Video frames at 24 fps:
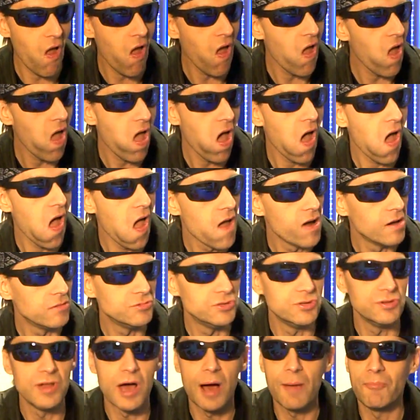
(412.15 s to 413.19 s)
That's funny.
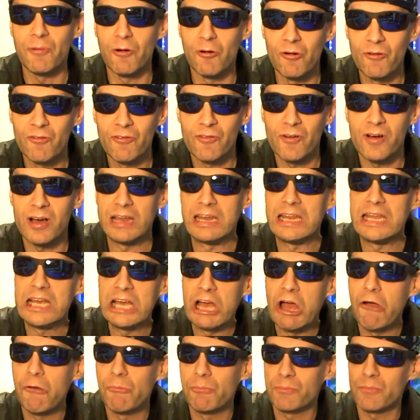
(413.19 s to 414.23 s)
Do not poke fun.
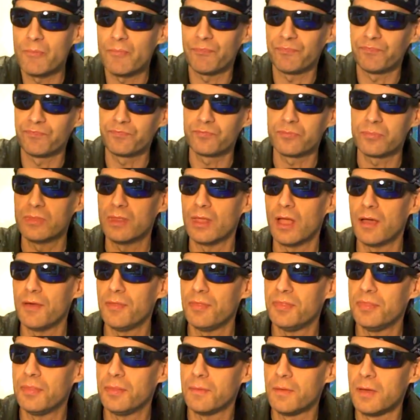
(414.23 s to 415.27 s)
Now,
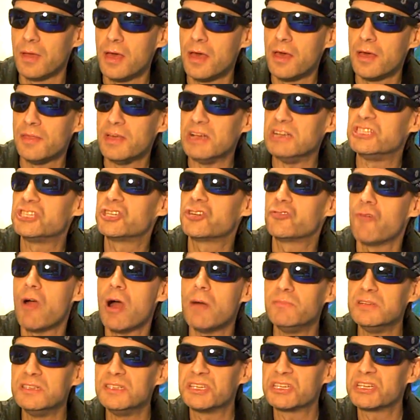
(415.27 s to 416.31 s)
no, have you ever used? They
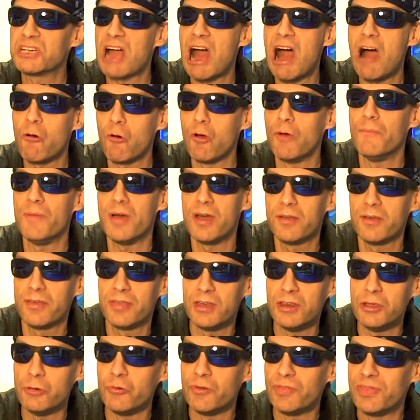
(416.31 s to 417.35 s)
scrub and scour better
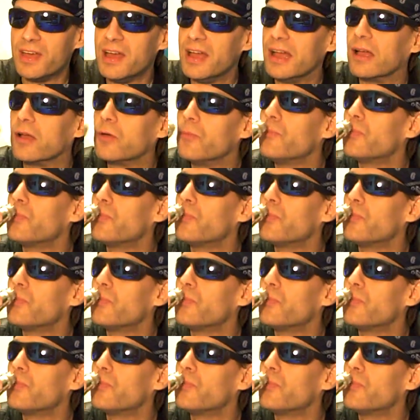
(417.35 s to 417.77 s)
than you would think.